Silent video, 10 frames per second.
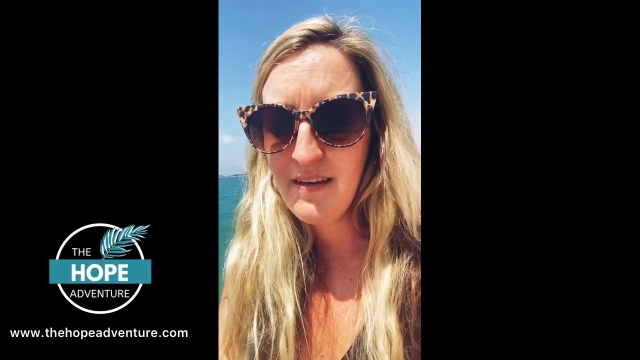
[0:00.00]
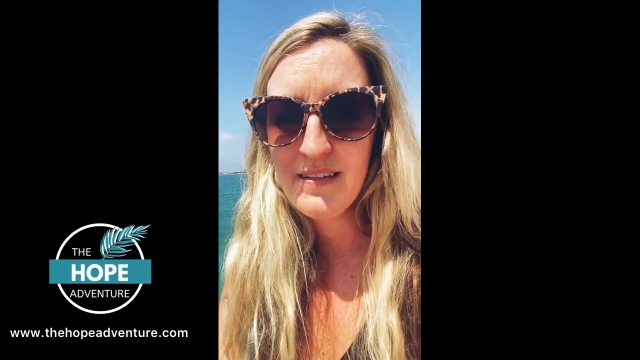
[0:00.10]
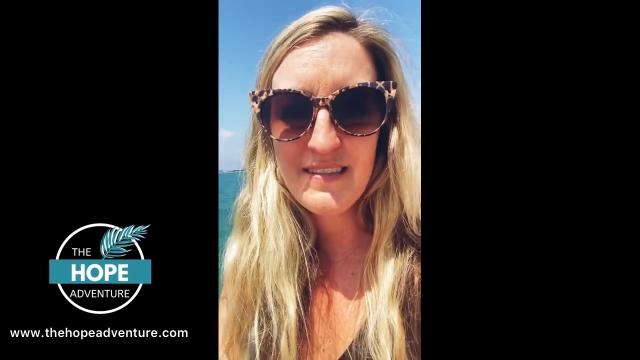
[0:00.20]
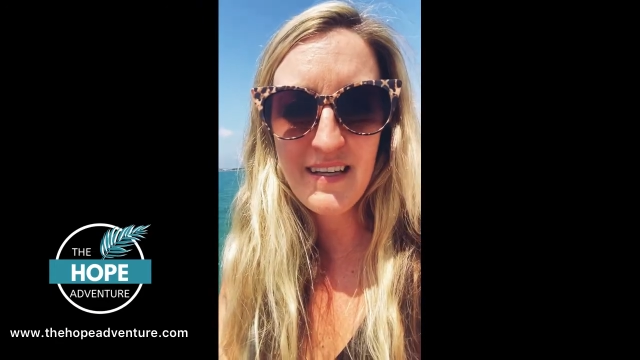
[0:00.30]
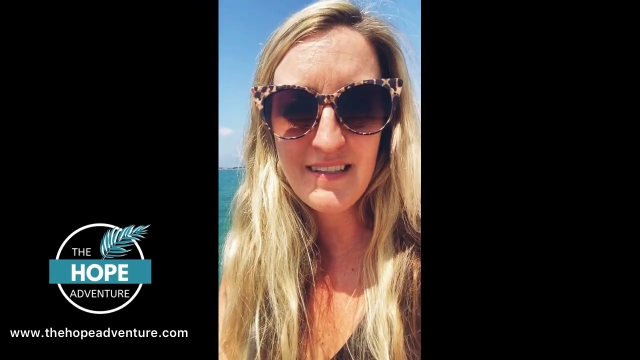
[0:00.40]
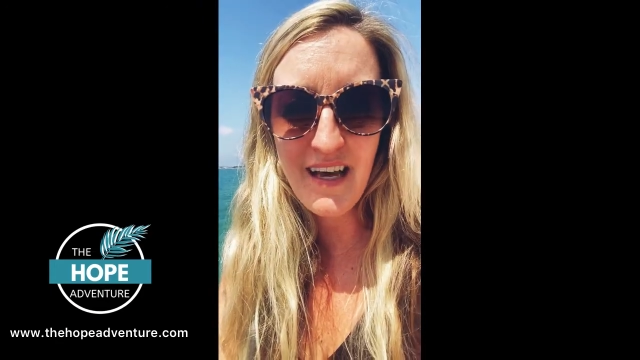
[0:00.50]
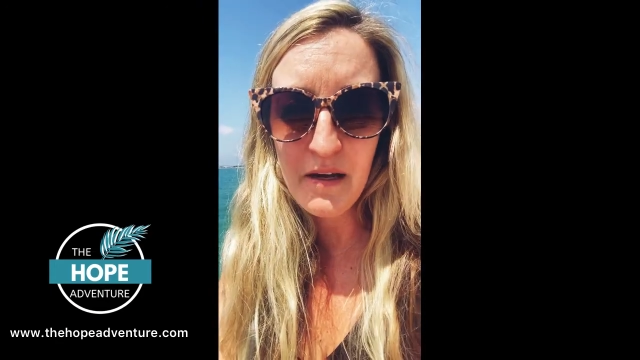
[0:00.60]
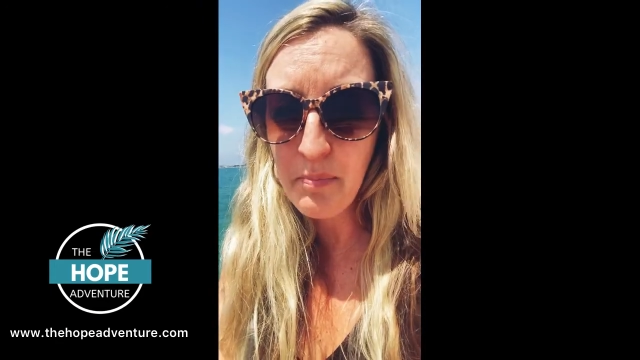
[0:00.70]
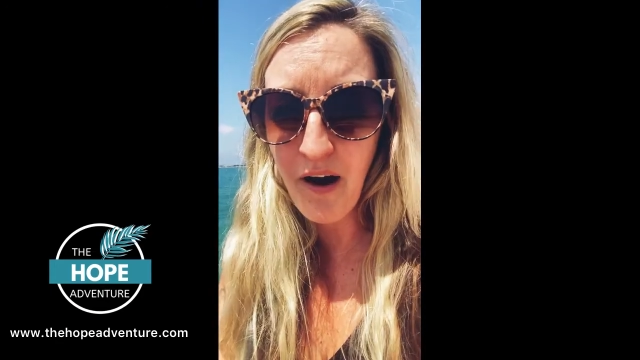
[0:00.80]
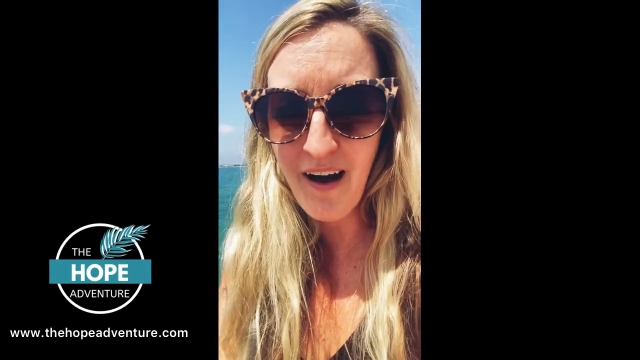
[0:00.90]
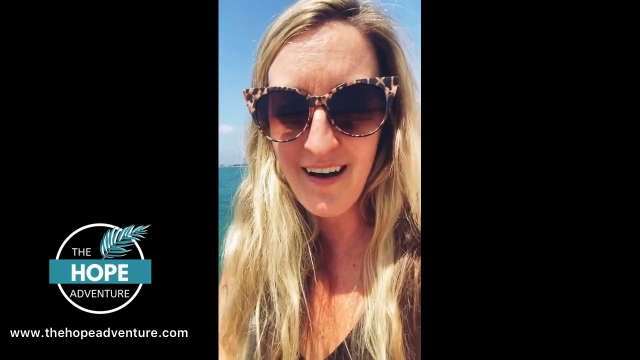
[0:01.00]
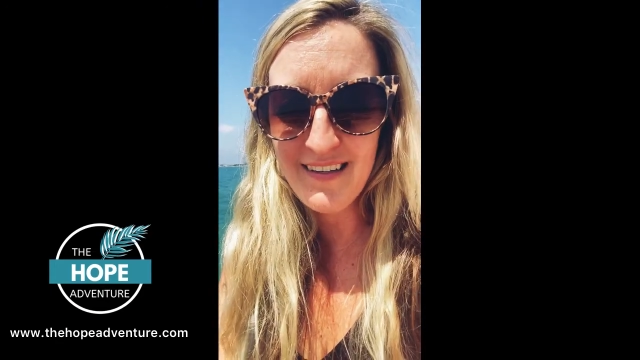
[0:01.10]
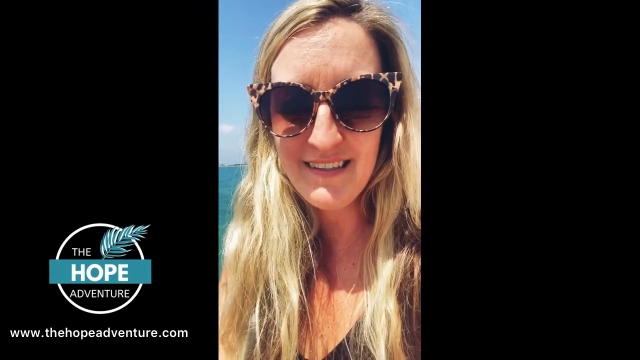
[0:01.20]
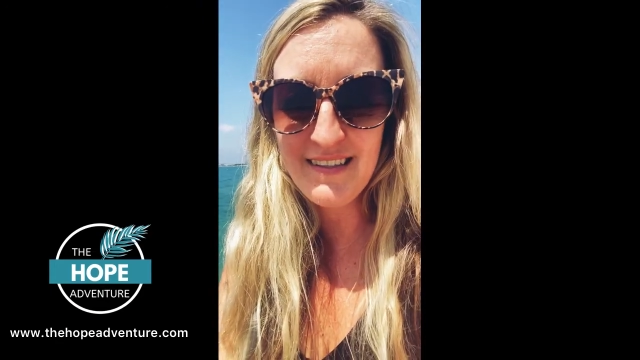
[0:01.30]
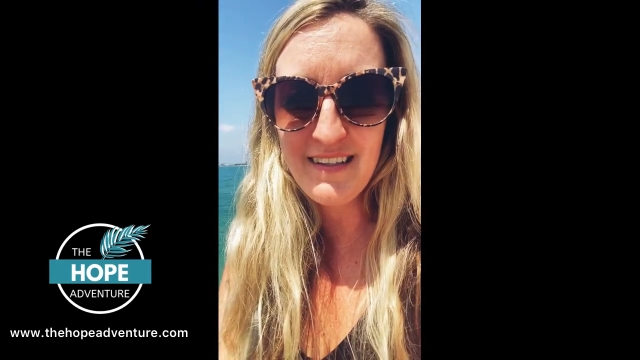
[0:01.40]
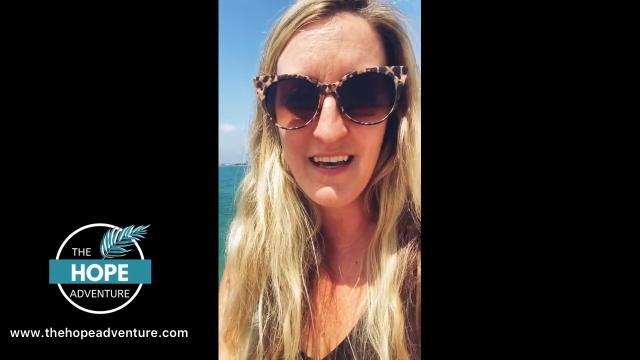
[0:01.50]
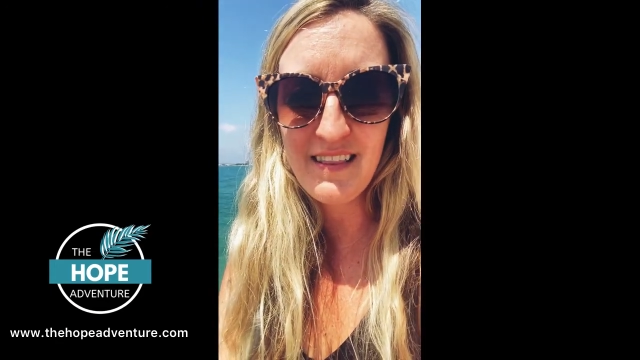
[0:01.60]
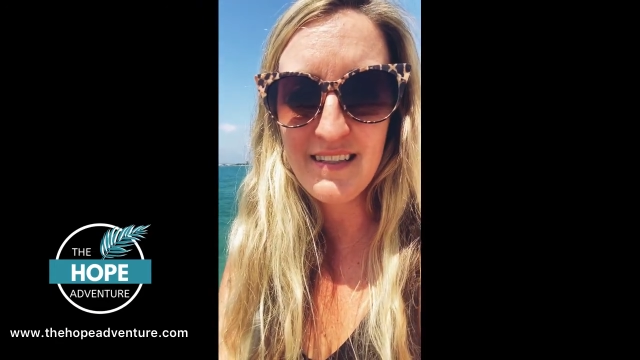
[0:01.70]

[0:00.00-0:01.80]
It says, I pause at the